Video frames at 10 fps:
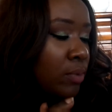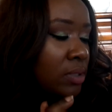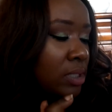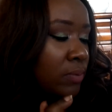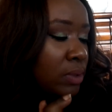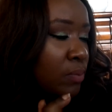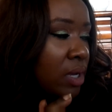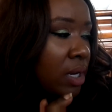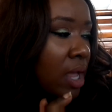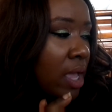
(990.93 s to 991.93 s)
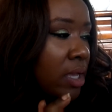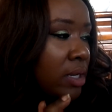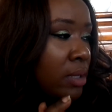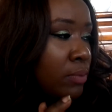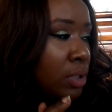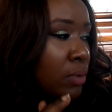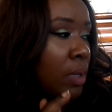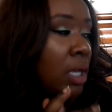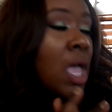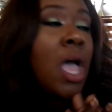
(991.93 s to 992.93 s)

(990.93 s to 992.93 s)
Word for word: We'll see which one I end up doing.